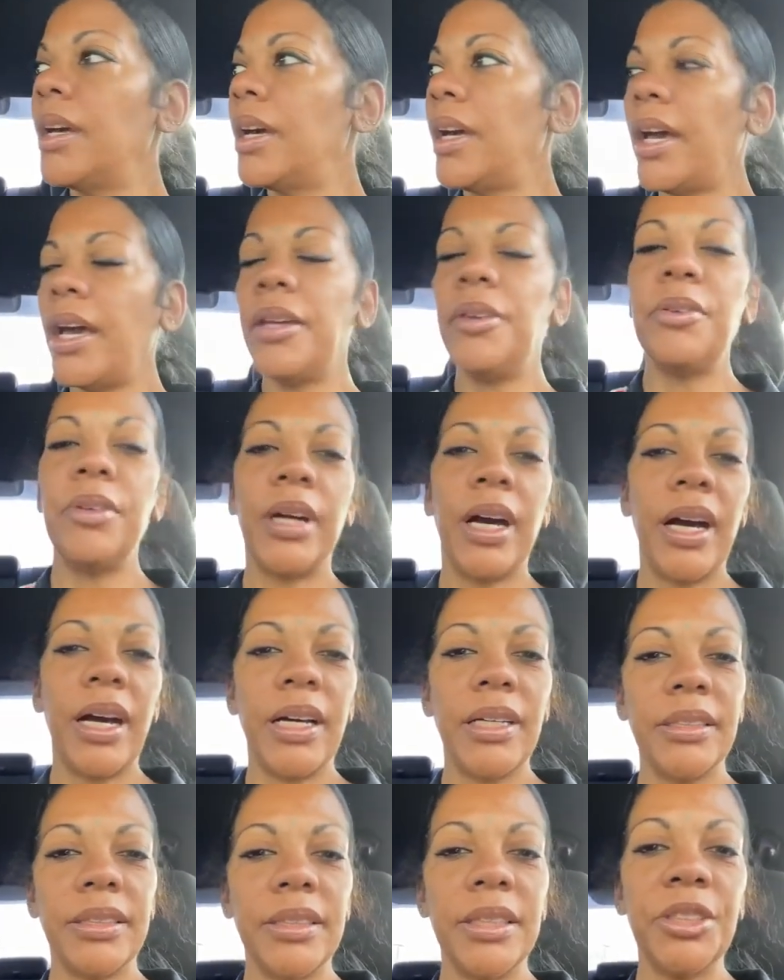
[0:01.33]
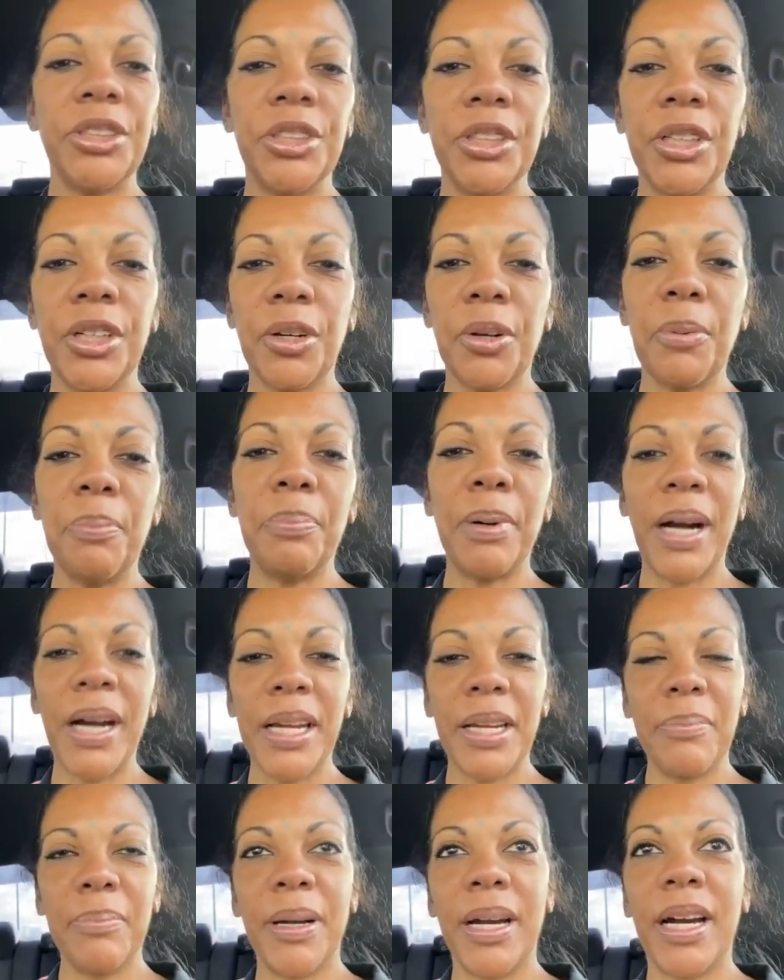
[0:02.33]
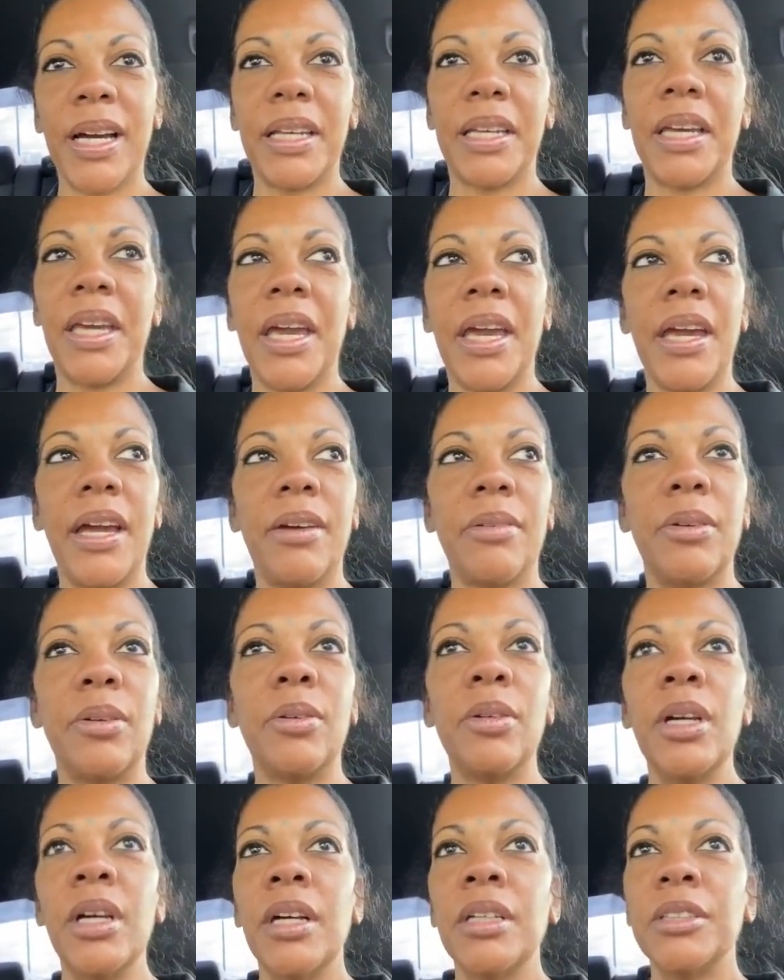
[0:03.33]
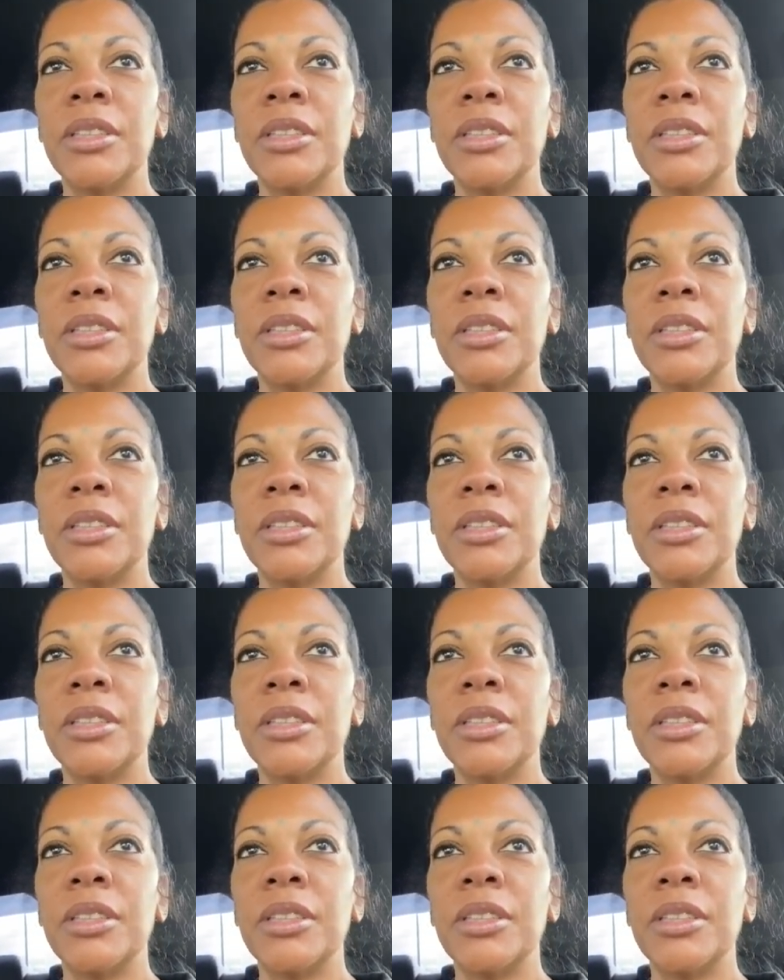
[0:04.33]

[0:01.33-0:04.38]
Hey you guys, this your girl Body by Carol.